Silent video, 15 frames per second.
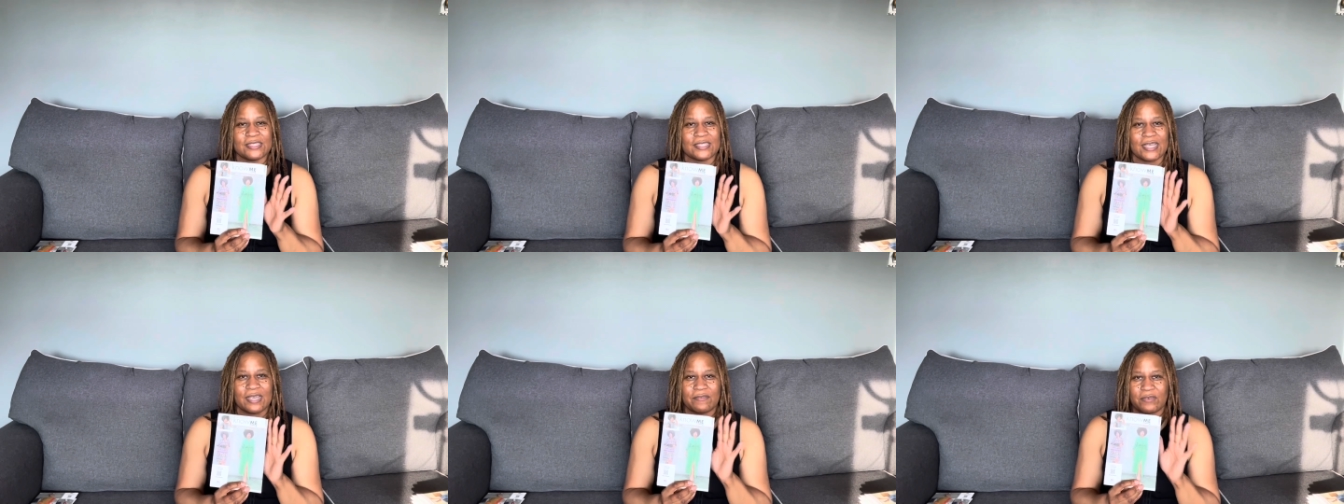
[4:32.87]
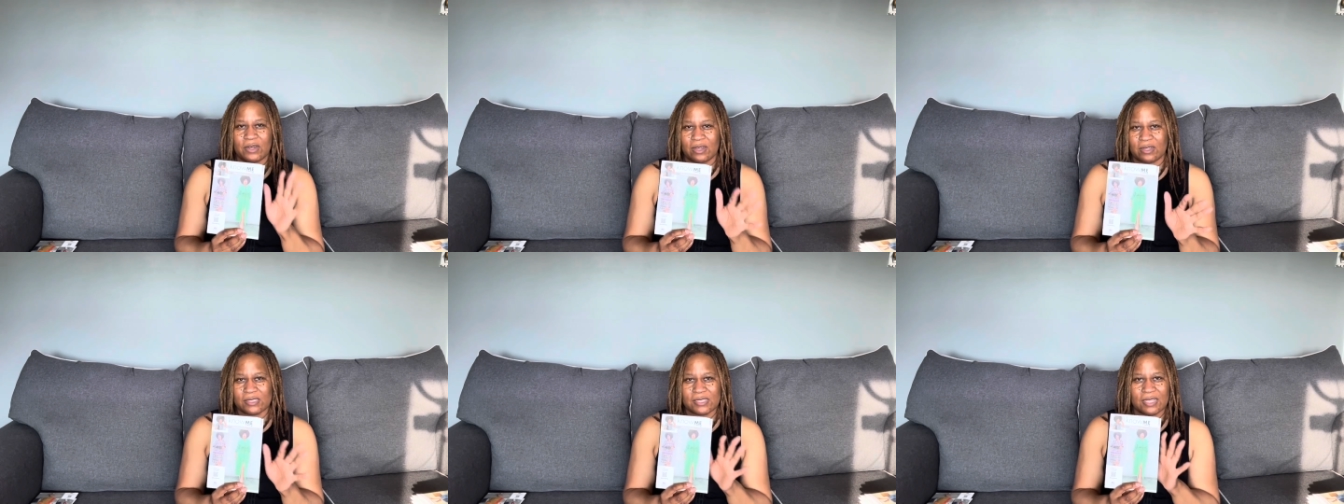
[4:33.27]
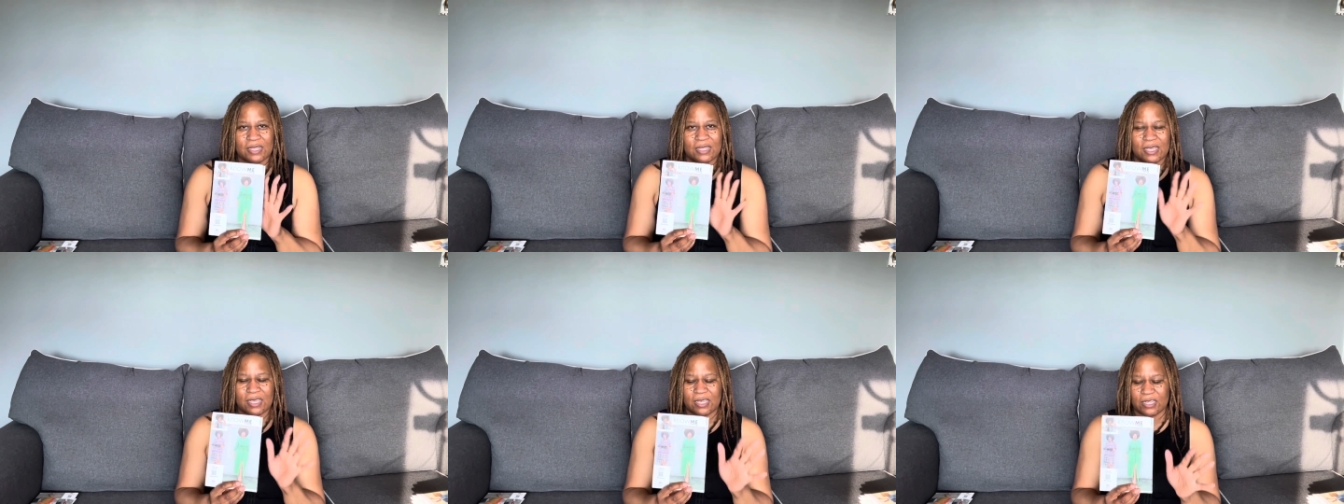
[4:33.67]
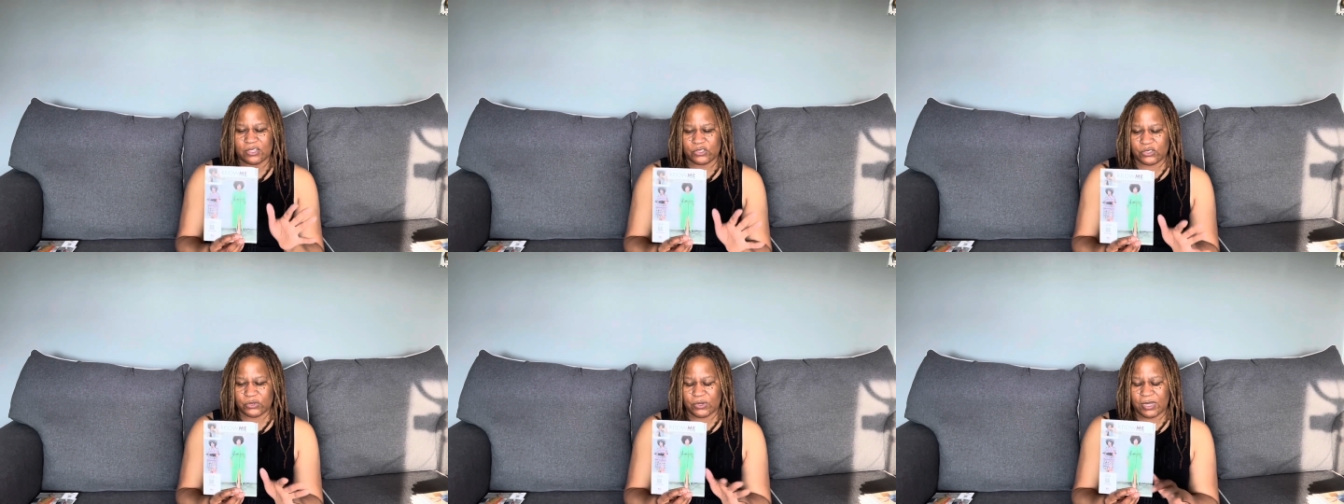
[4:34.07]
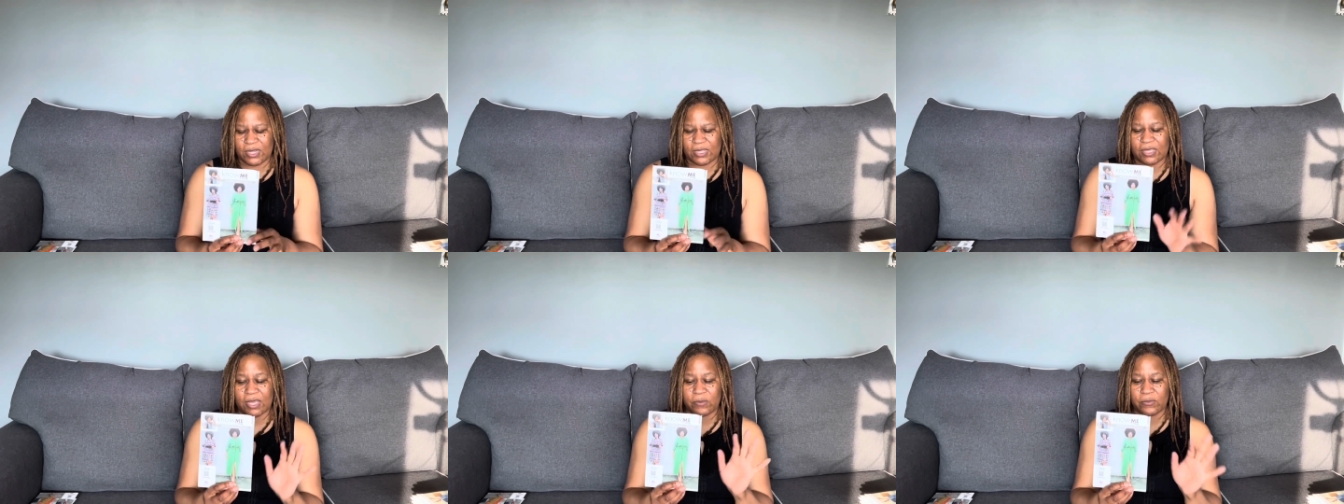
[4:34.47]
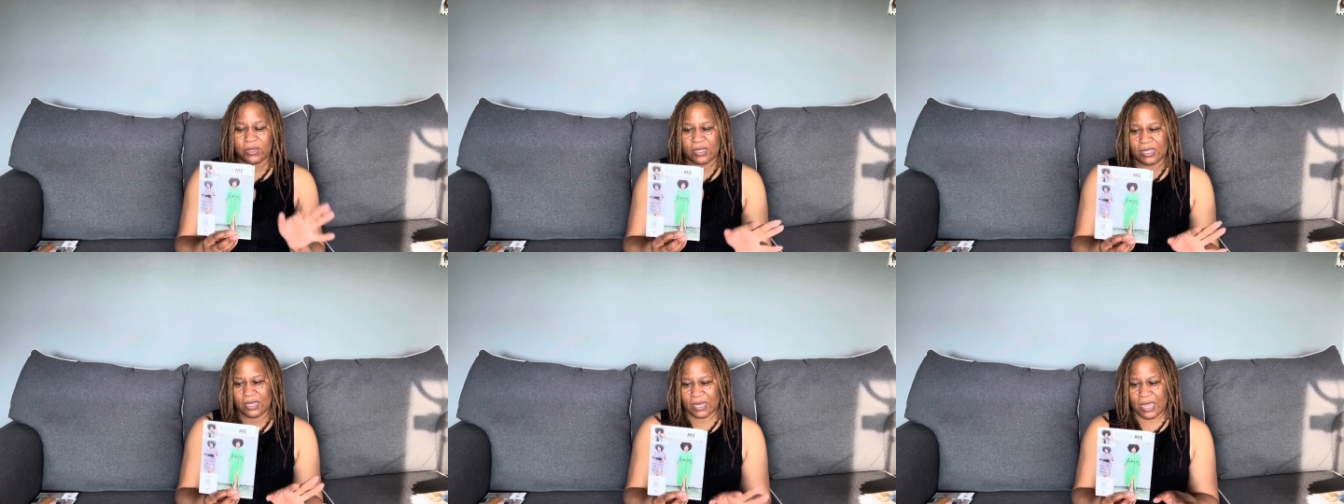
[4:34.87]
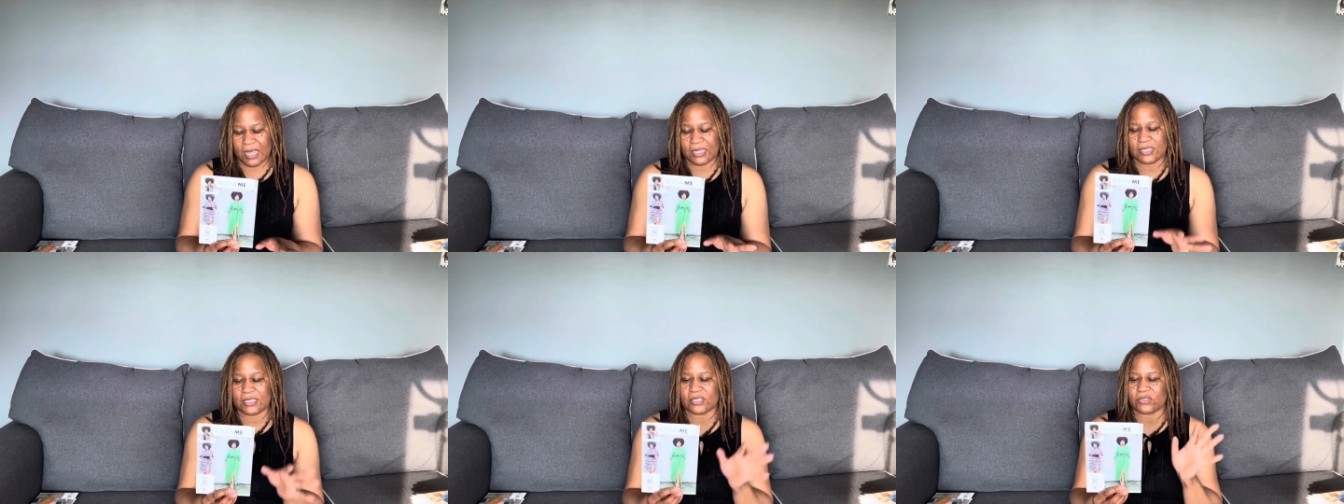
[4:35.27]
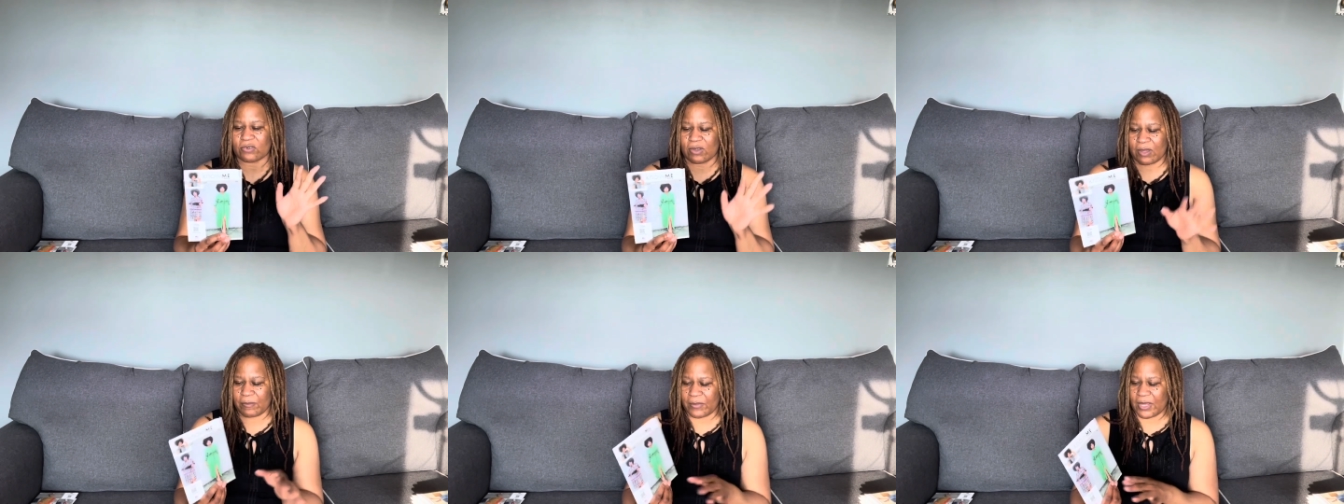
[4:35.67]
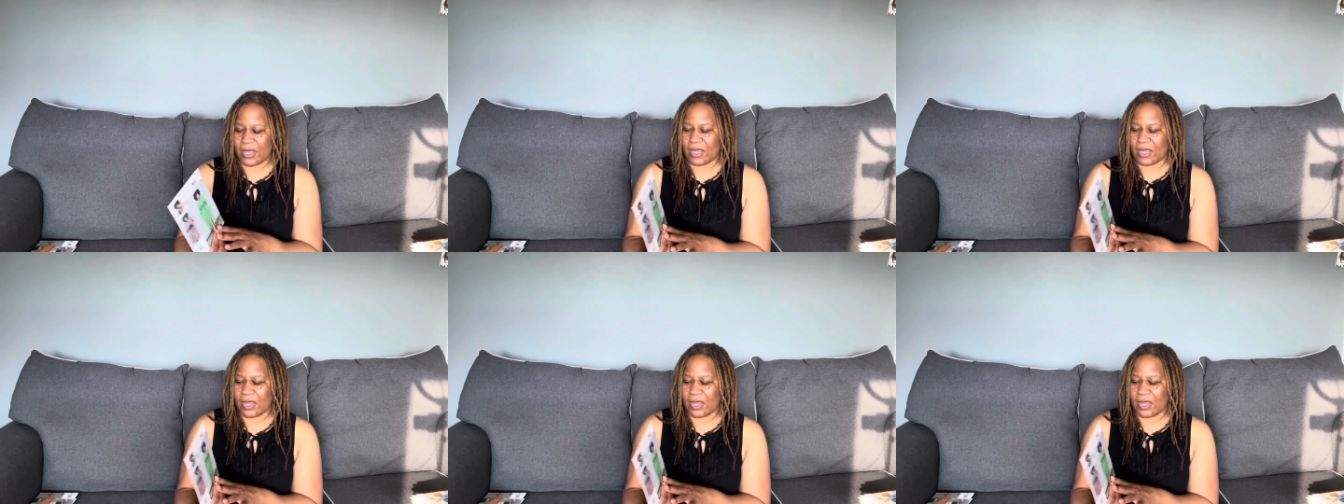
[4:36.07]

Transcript: They have all said they enjoyed it. They really liked it. So I'm